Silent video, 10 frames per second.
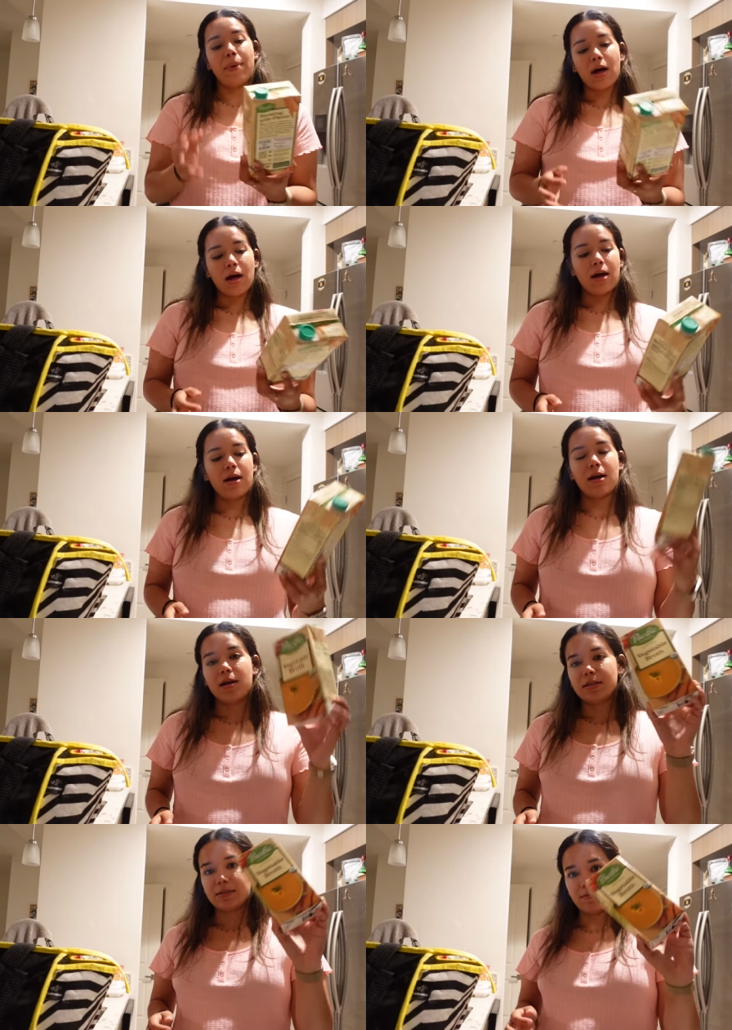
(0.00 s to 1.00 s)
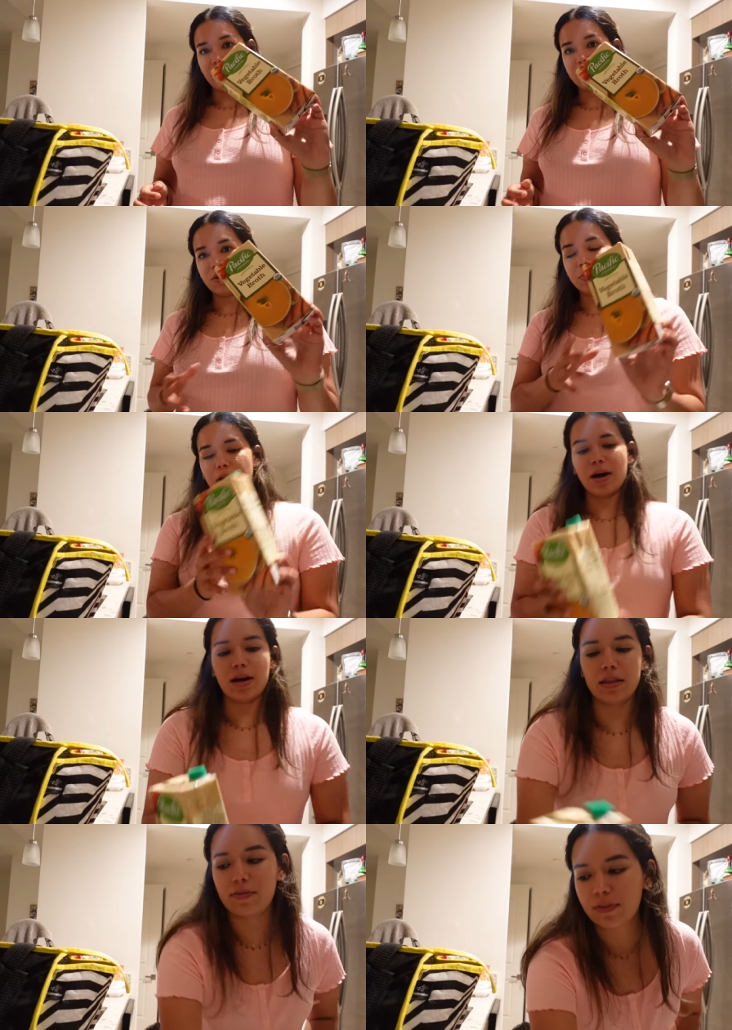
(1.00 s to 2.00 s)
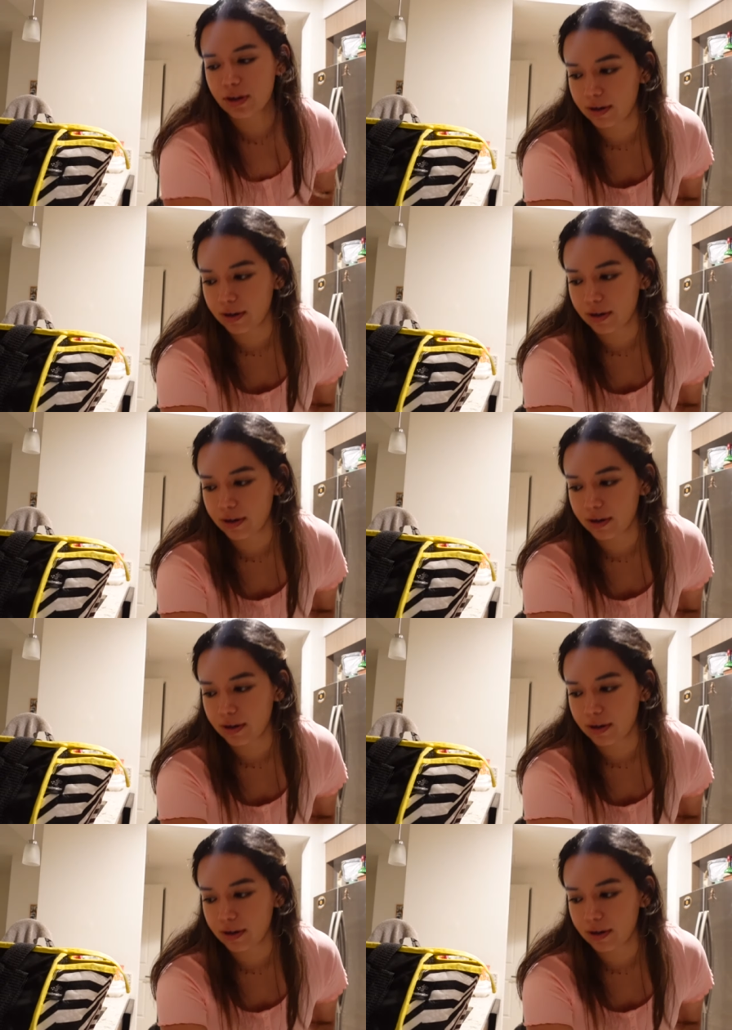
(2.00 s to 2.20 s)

bought. Some veggie broth for